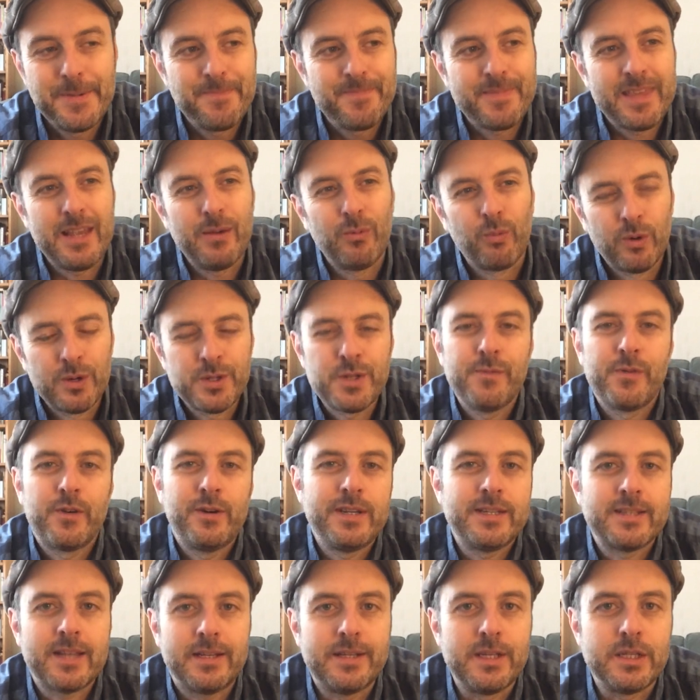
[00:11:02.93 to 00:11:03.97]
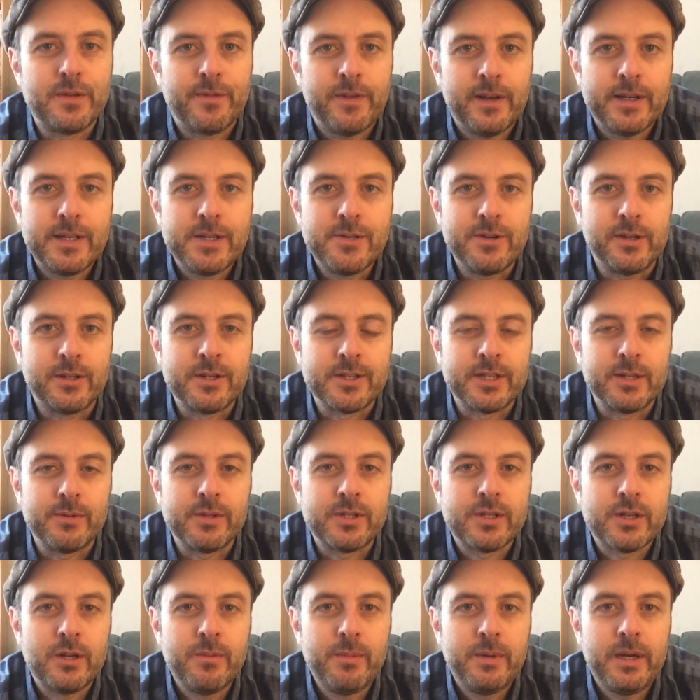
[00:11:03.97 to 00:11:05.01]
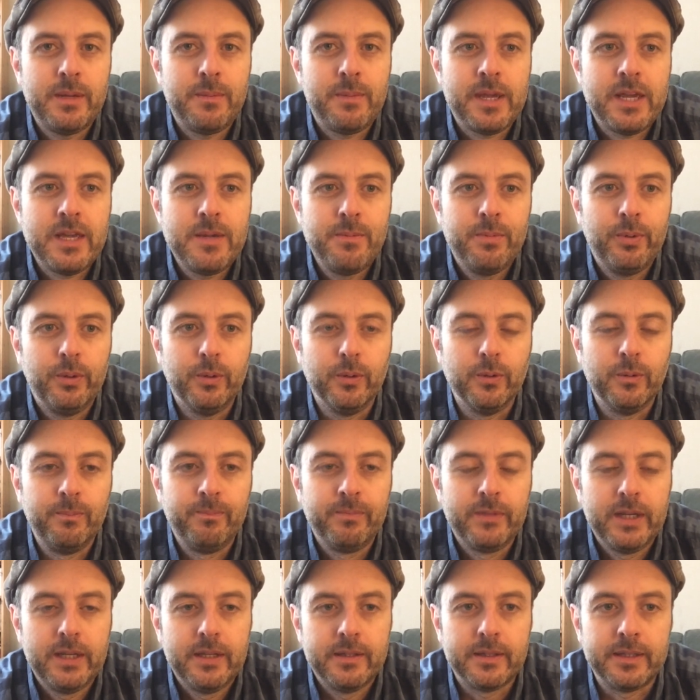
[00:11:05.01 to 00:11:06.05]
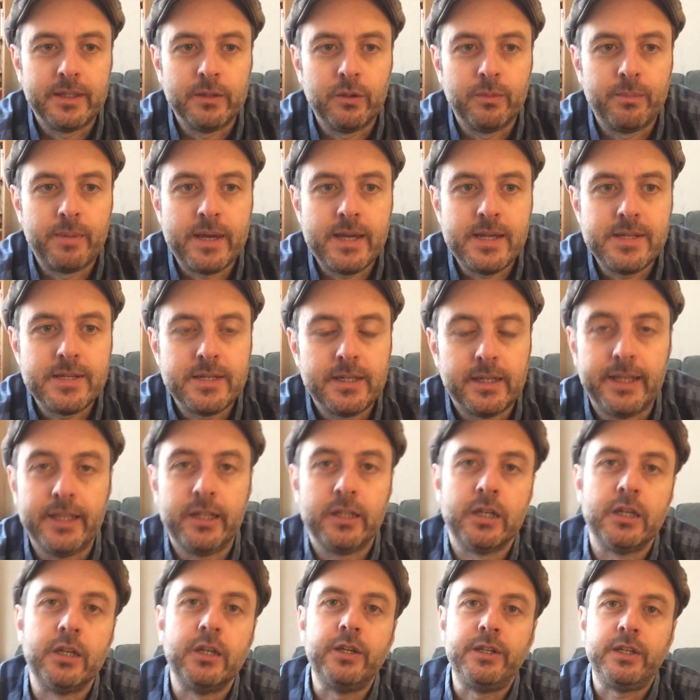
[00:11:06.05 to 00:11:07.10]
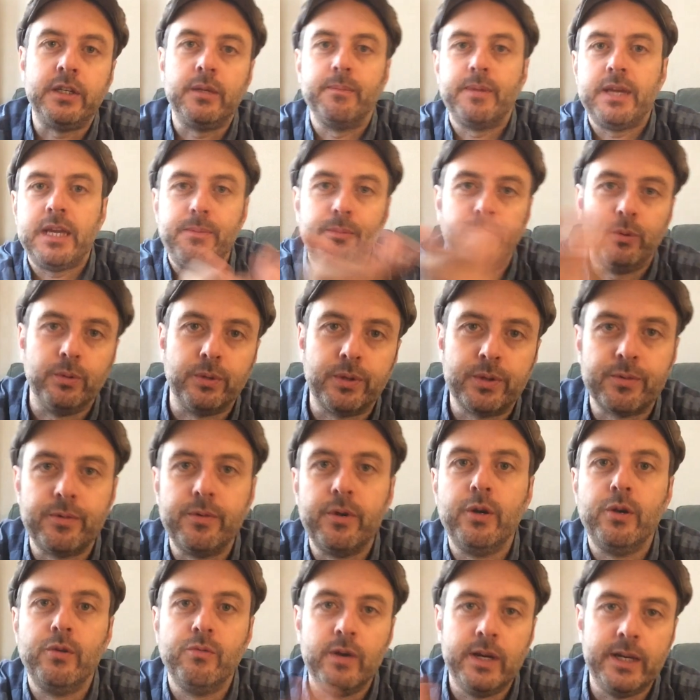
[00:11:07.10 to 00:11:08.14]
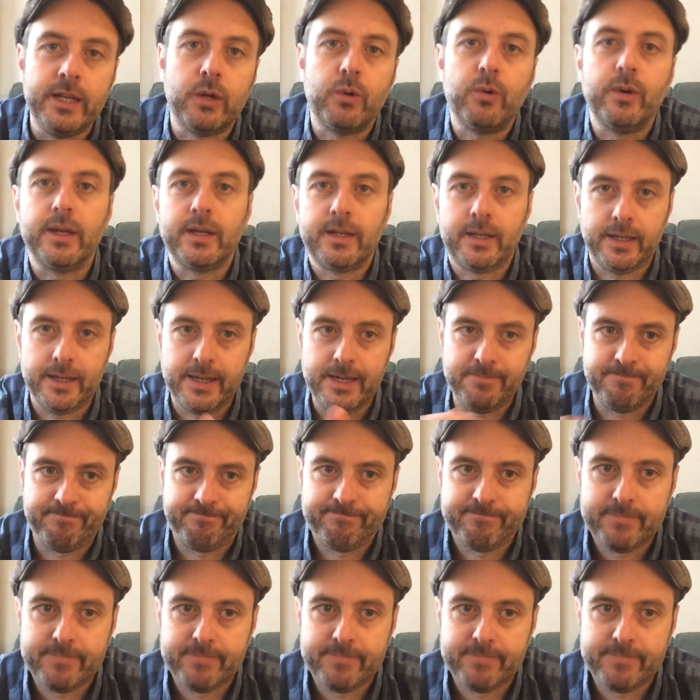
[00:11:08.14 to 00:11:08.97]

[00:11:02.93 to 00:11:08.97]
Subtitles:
It wasn't very satisfactory because there were so many people that they were basically herding people through really quickly.